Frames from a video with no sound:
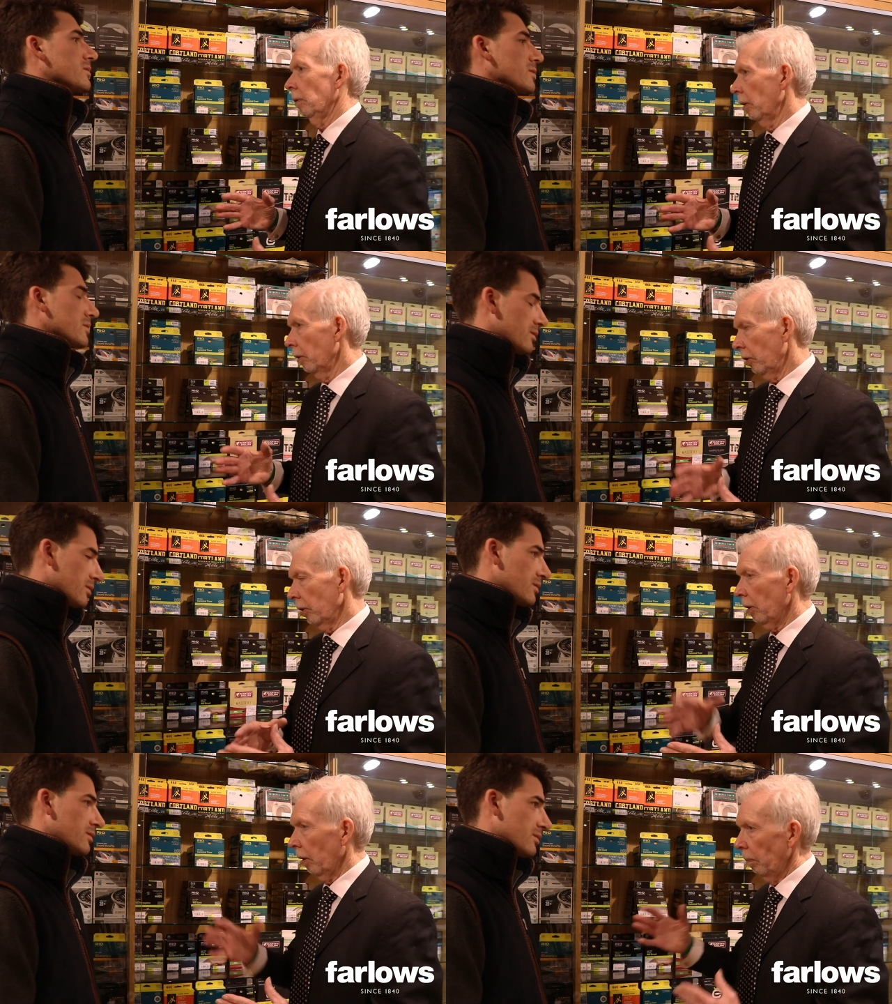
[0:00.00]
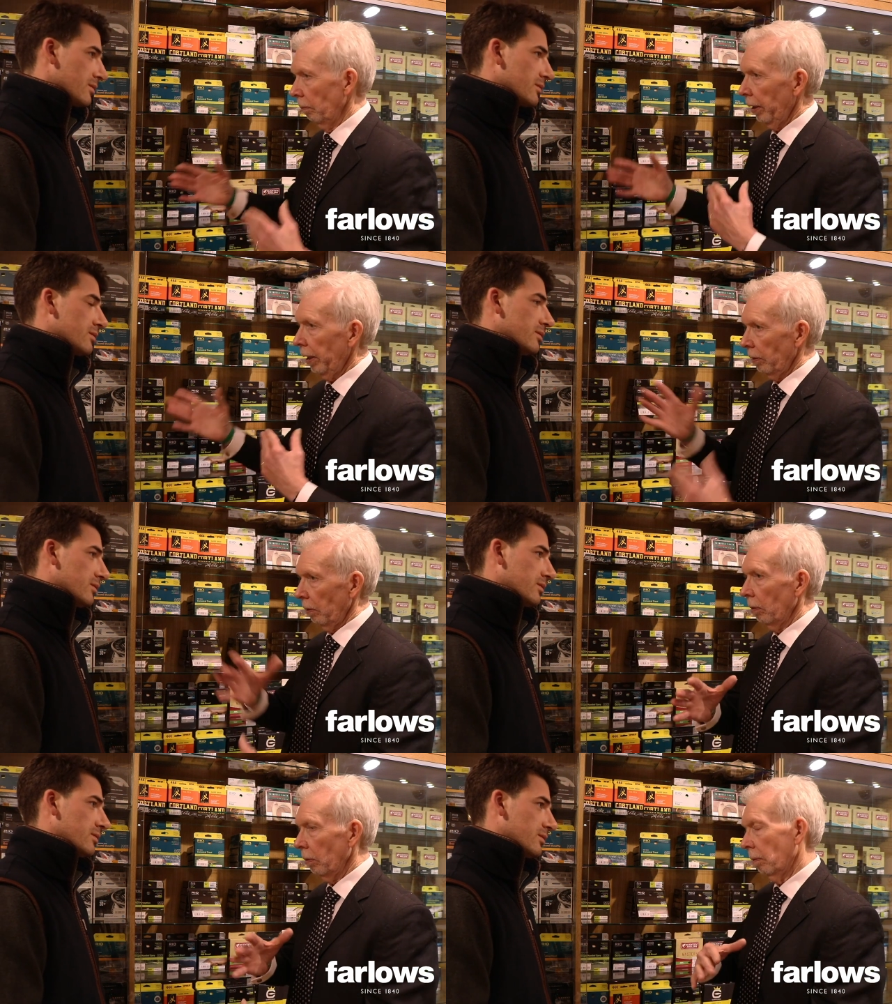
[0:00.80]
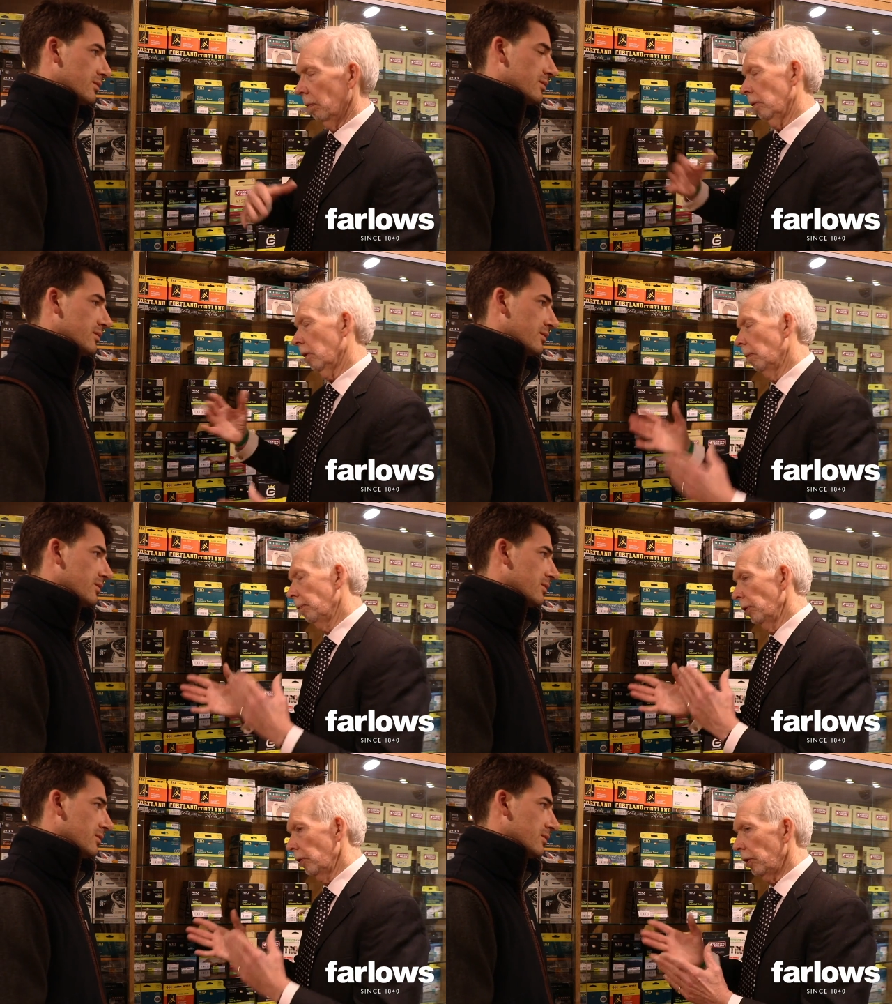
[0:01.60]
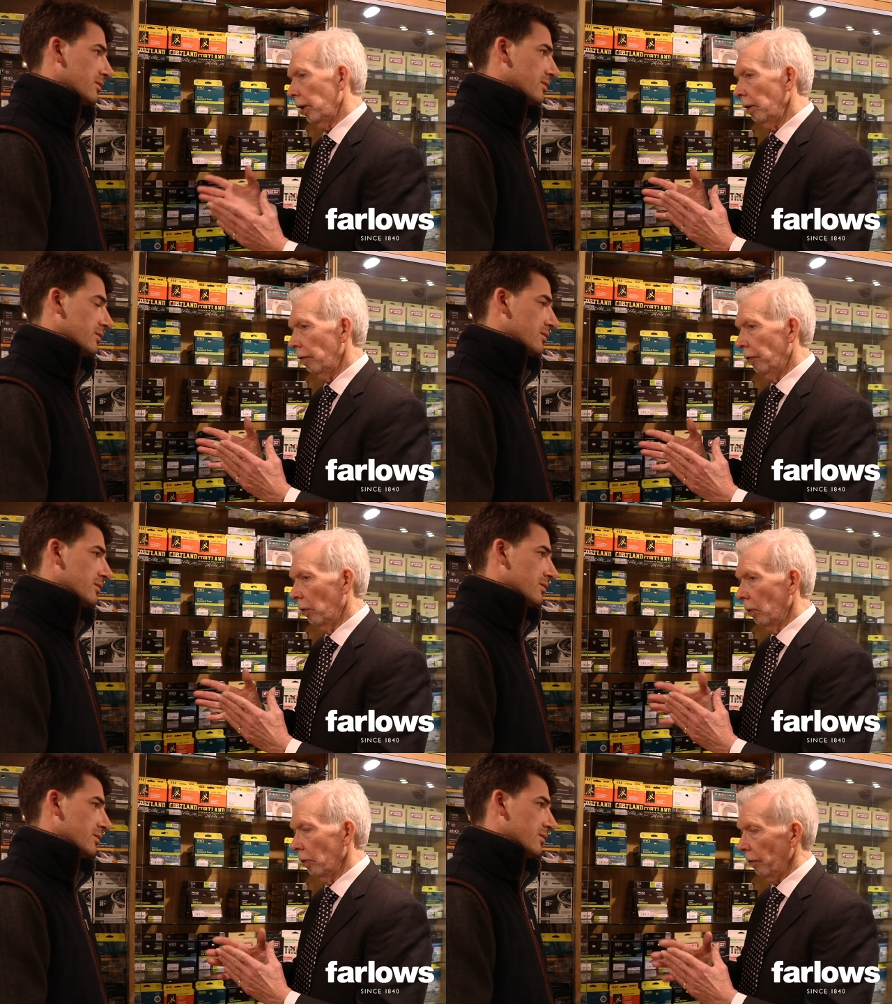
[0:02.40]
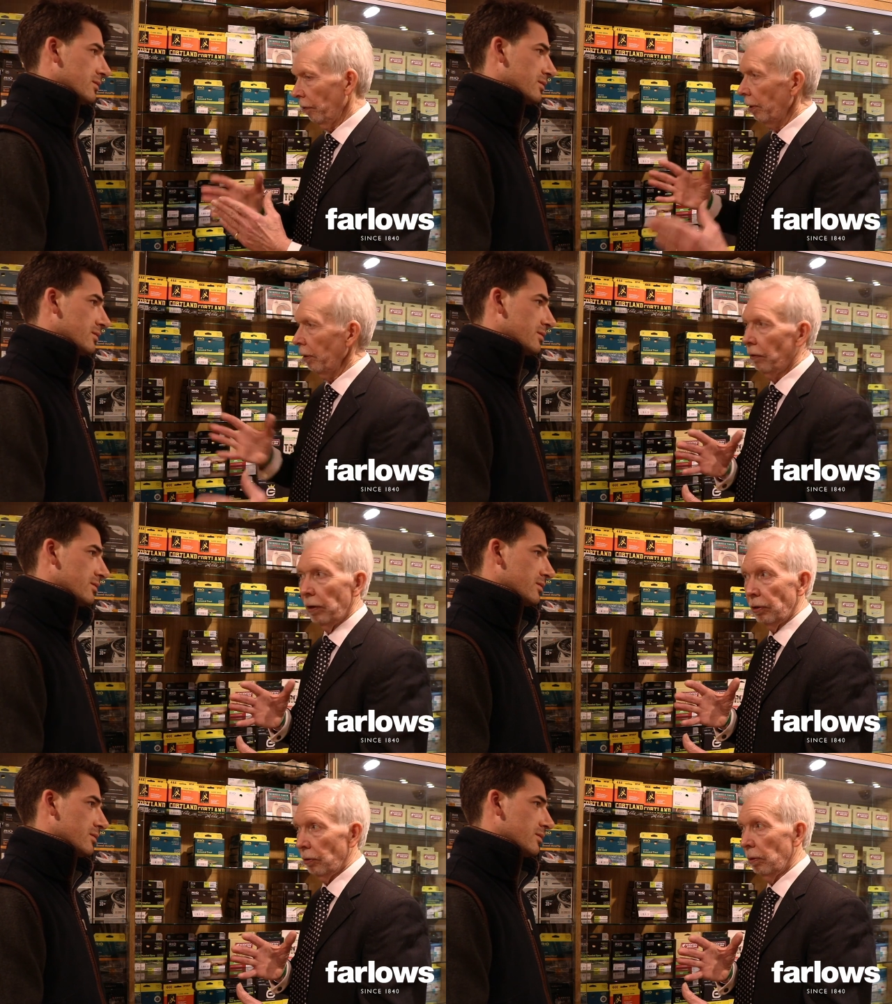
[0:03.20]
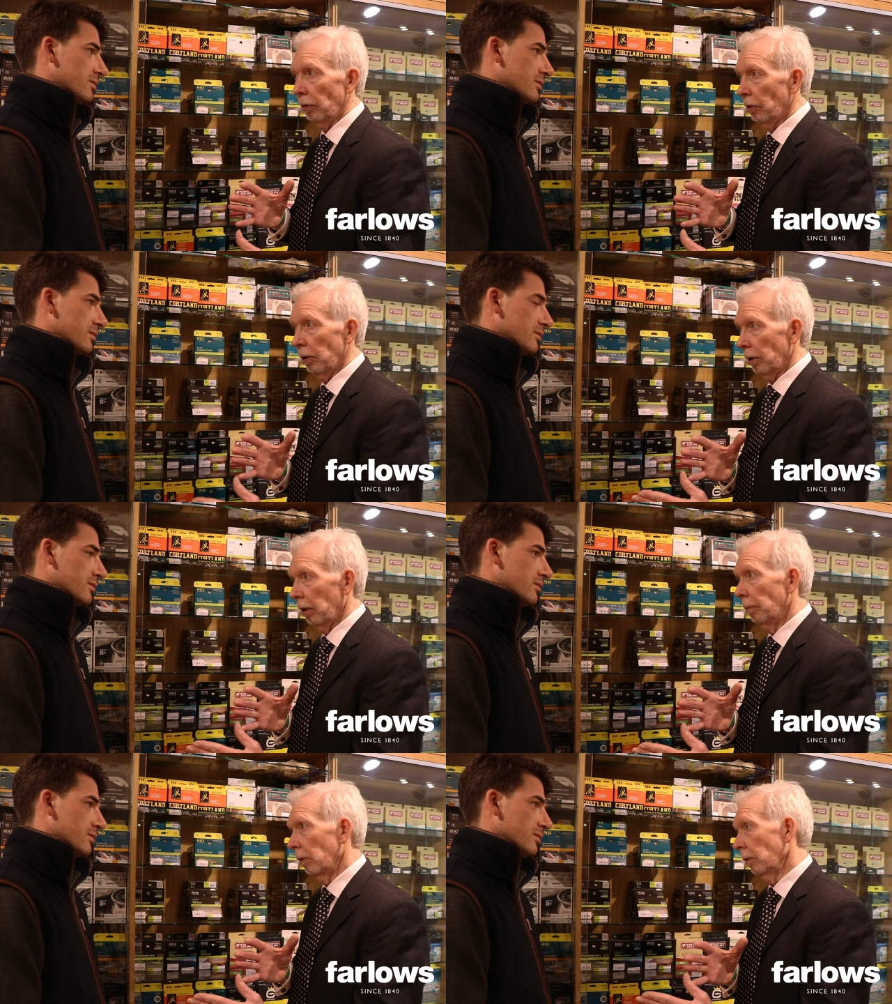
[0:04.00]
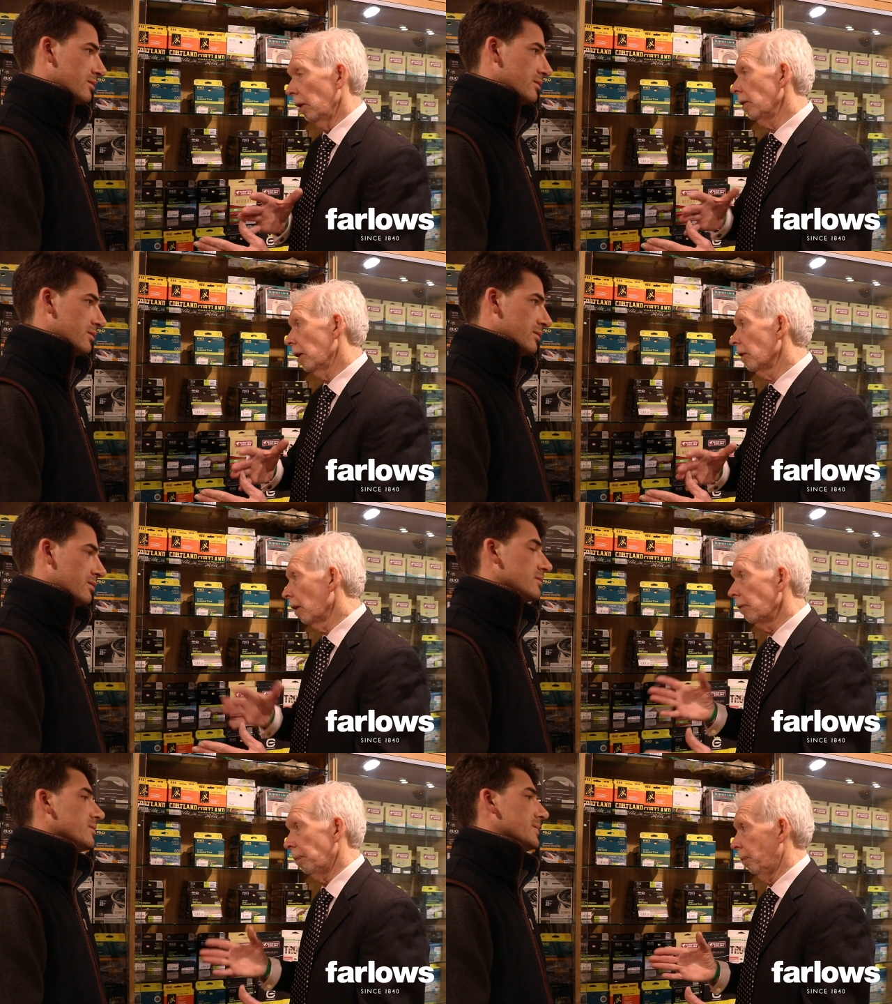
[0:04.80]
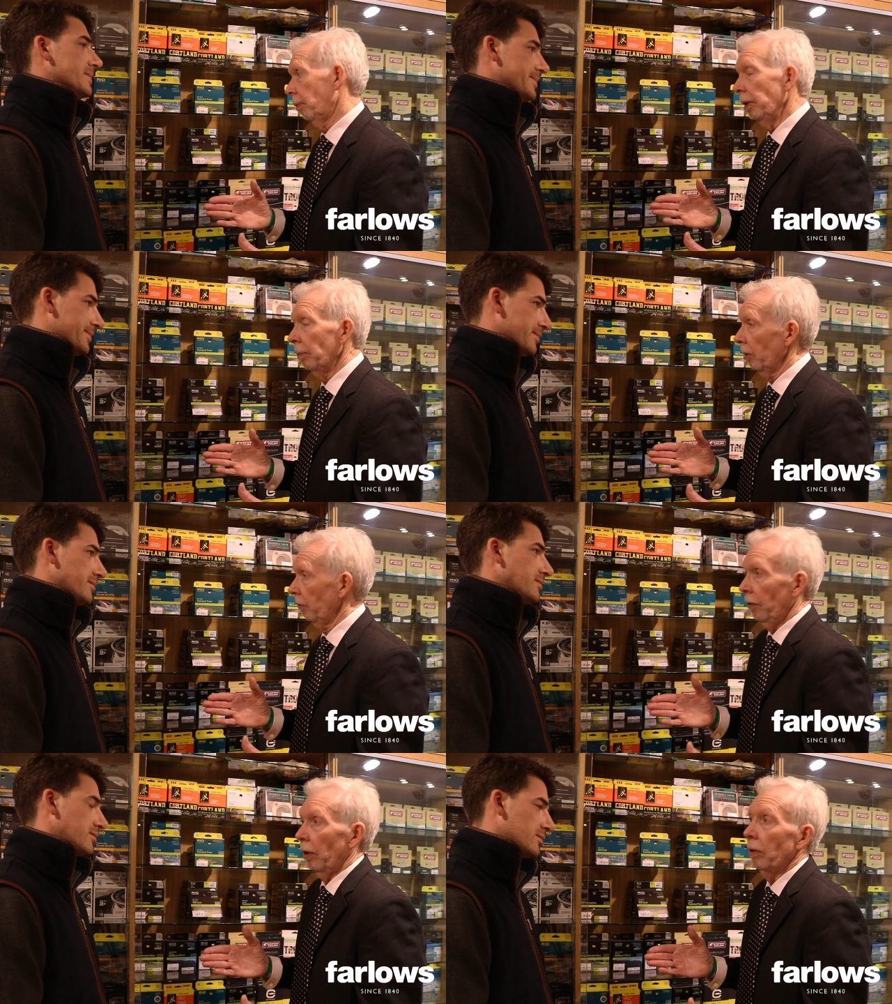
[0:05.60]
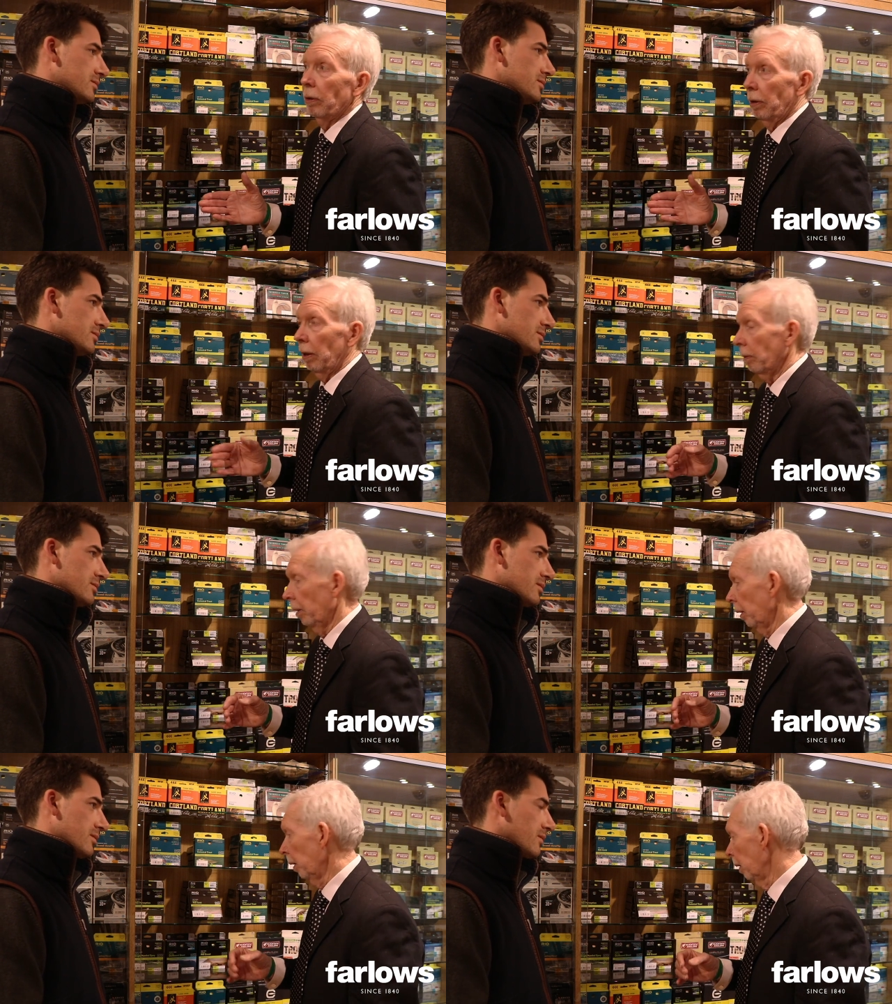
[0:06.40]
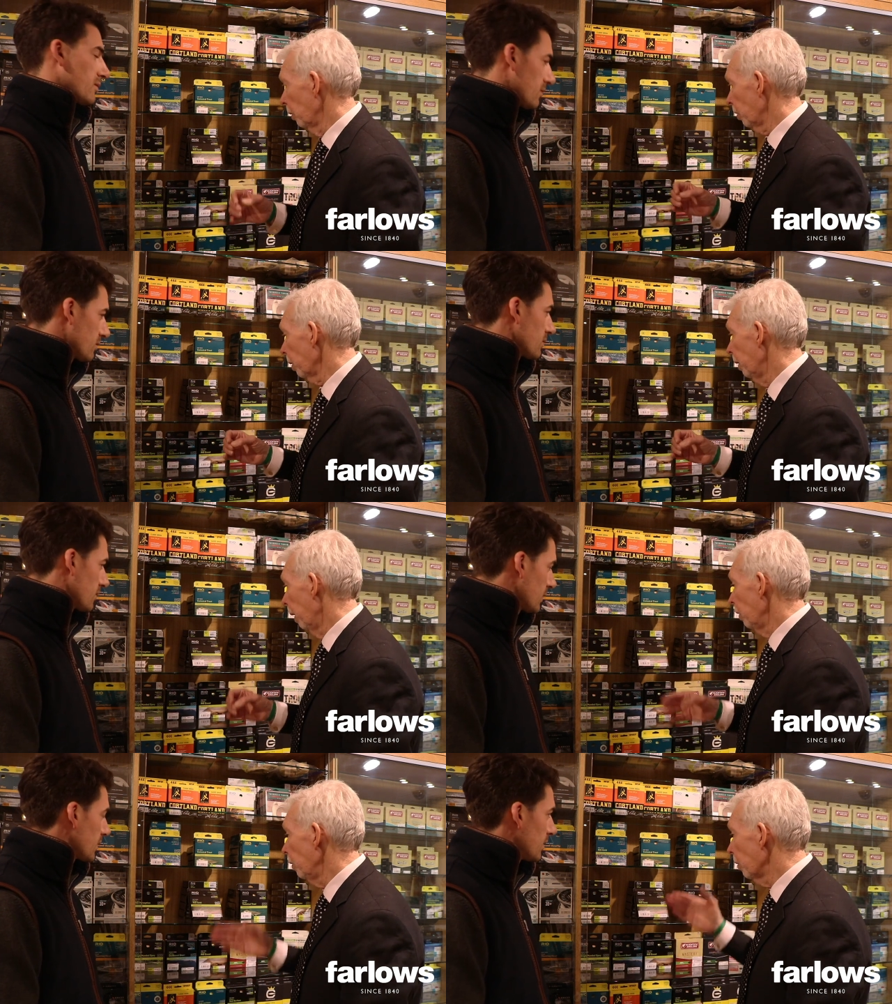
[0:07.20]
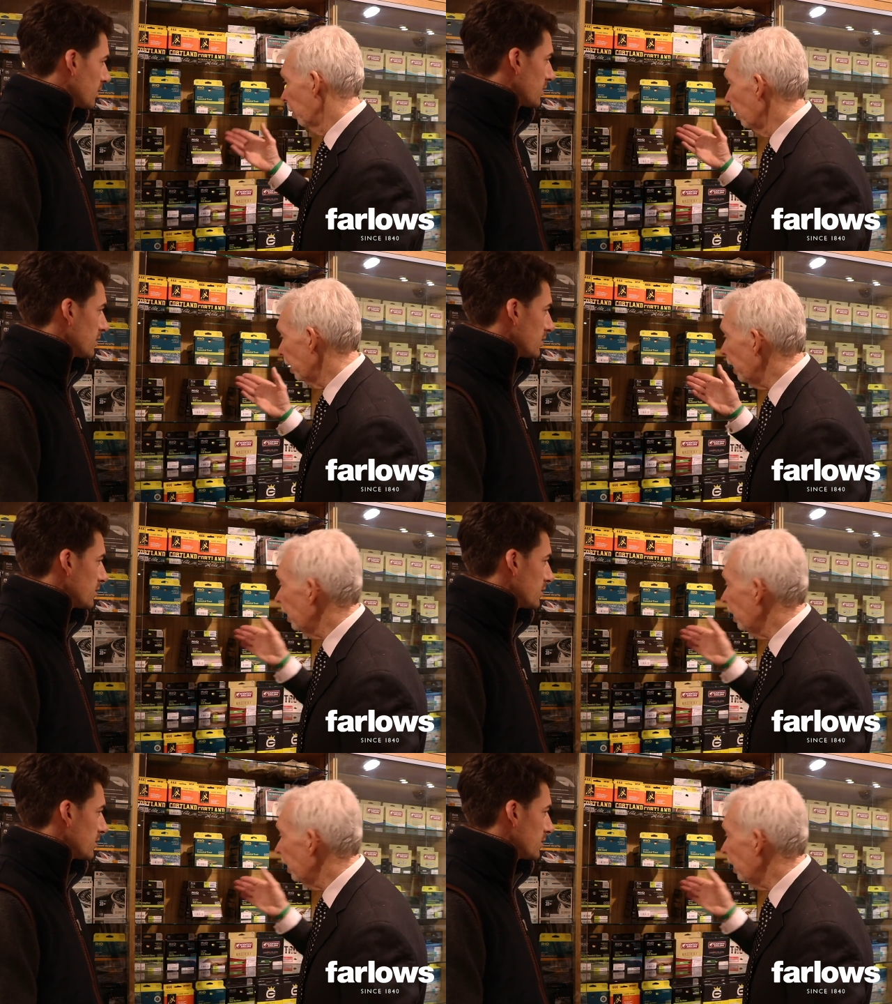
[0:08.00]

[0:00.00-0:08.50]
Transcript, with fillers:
Speaker 1: You know, to combat or compensate for the very fast rods that have come on and are, uh, mm. pretty much vogue now. So you could